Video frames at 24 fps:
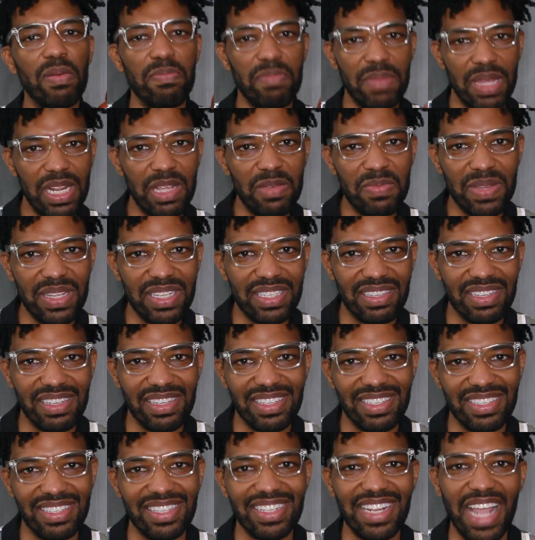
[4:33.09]
mini pizzas
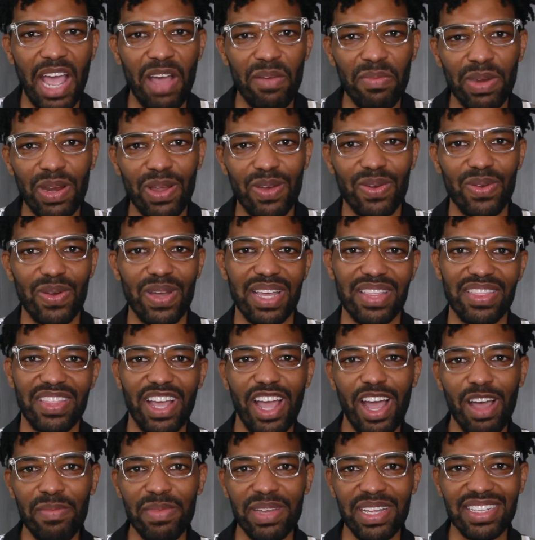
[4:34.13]
down below in the
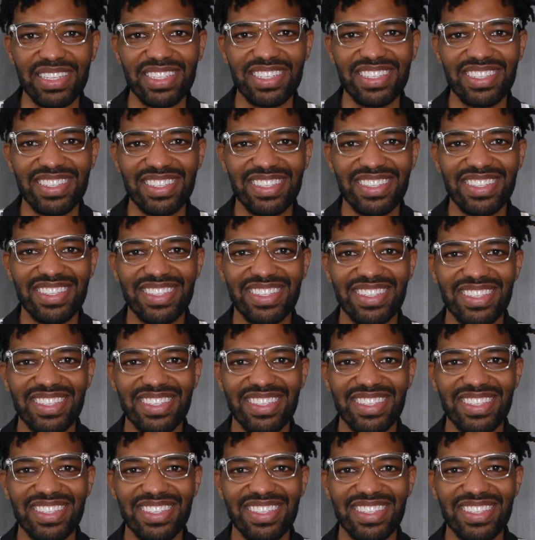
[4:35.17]
comments.